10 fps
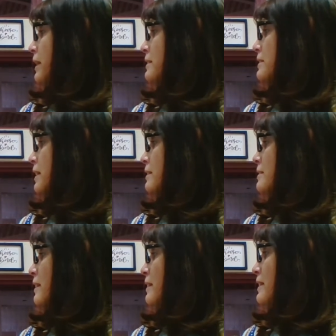sons,
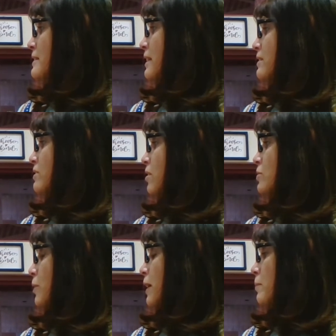and these sons
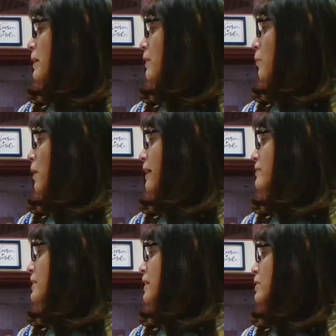also had many
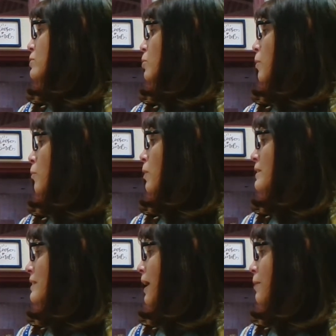wives. So at one
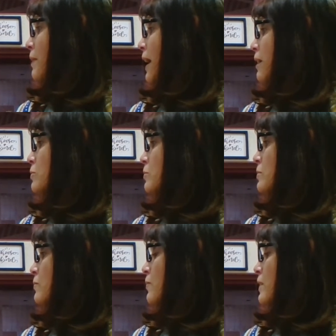time the house was
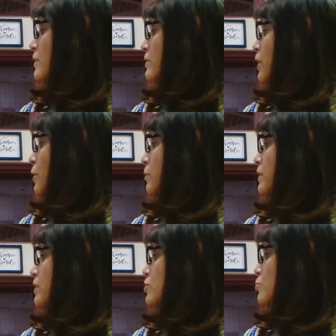filled with
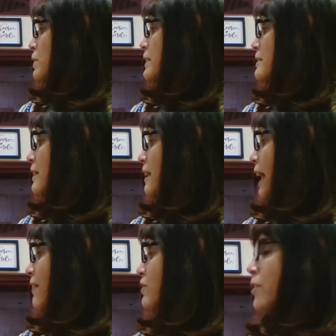the shrieks and
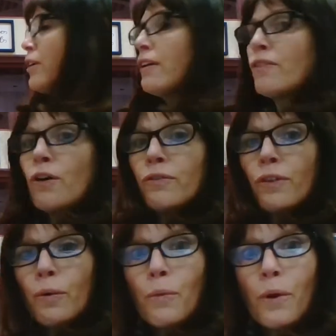laughter of over
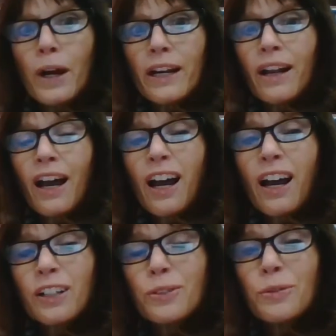
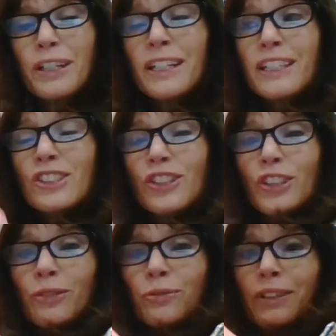100
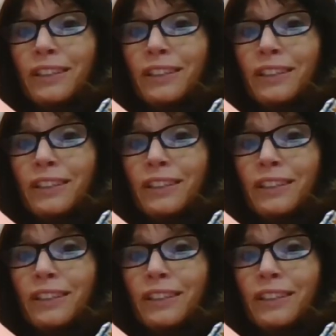children.